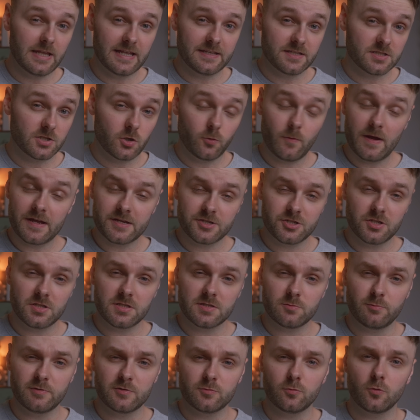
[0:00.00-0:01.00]
lens
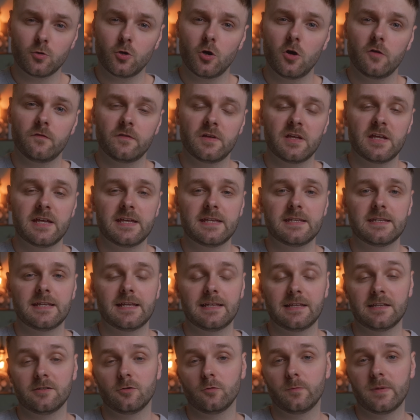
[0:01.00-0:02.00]
corrections, which we'll cover in a
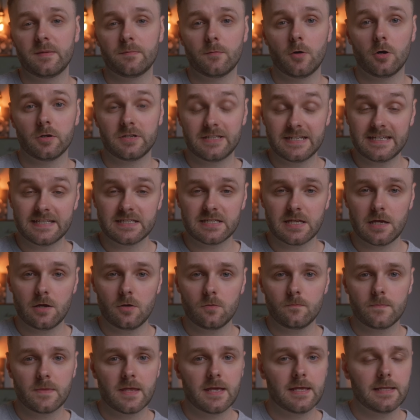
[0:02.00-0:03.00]
little bit more
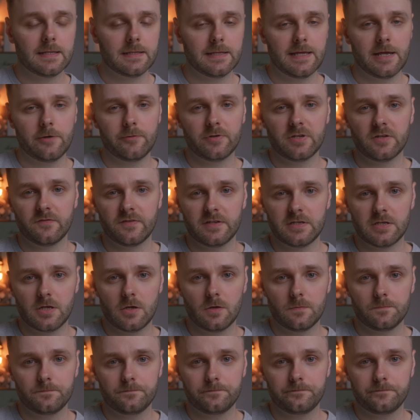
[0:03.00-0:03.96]
detail later in the video.